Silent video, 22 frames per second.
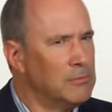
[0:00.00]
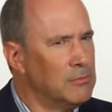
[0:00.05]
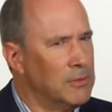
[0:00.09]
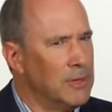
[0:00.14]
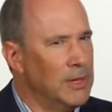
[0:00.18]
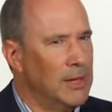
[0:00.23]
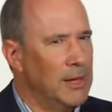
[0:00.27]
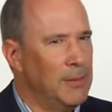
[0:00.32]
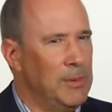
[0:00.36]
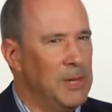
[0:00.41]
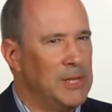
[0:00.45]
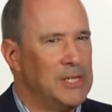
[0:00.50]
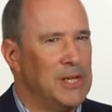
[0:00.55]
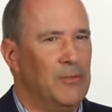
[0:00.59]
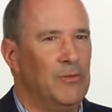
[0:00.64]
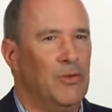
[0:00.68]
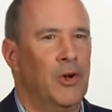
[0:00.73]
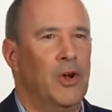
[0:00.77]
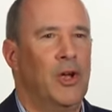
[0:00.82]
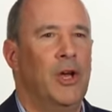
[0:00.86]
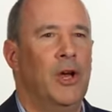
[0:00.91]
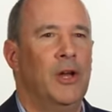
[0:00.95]
Okay, that may sound
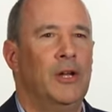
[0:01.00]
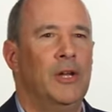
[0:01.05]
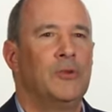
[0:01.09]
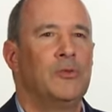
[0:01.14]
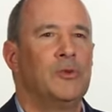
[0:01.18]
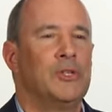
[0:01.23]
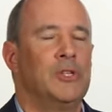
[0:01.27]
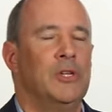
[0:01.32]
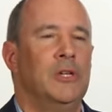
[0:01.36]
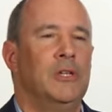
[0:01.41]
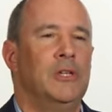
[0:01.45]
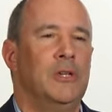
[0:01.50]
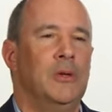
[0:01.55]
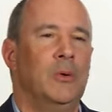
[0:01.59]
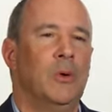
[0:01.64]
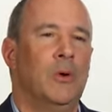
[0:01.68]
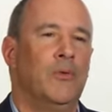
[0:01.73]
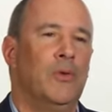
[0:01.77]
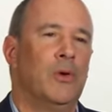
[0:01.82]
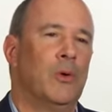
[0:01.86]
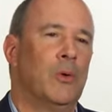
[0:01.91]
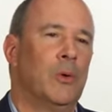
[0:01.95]
very uninteresting to you
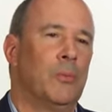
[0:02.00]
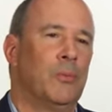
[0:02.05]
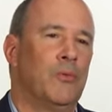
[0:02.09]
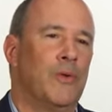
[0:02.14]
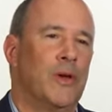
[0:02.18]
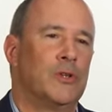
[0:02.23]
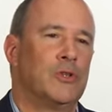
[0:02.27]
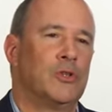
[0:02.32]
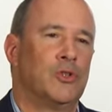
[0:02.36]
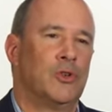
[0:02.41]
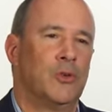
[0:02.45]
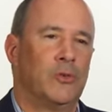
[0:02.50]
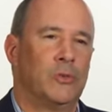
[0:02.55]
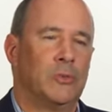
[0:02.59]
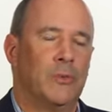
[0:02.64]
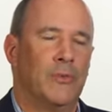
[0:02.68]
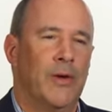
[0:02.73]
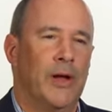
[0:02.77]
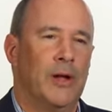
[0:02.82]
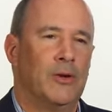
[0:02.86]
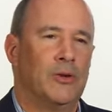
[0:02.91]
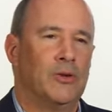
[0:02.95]
if you're a professional service
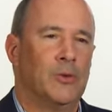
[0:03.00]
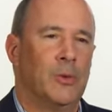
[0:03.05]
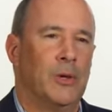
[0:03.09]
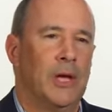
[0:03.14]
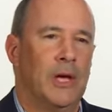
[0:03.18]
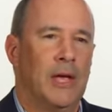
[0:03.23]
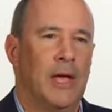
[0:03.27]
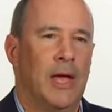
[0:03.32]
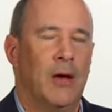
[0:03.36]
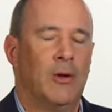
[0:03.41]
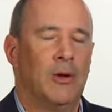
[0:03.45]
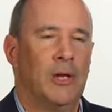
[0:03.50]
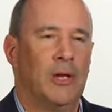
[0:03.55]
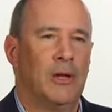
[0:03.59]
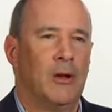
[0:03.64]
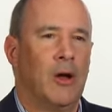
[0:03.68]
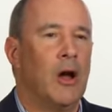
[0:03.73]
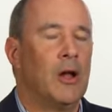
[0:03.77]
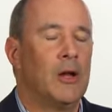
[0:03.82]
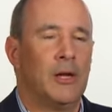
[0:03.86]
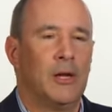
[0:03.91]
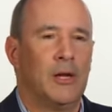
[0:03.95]
provider doing accounting and
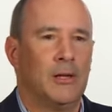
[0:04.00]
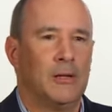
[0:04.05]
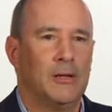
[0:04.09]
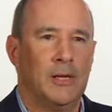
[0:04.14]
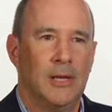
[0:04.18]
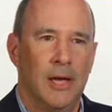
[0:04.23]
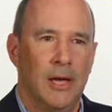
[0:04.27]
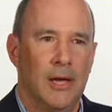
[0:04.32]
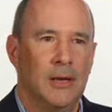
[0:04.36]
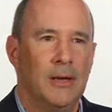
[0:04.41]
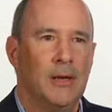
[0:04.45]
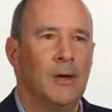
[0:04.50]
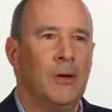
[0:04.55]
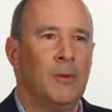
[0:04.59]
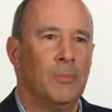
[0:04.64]
auditing today,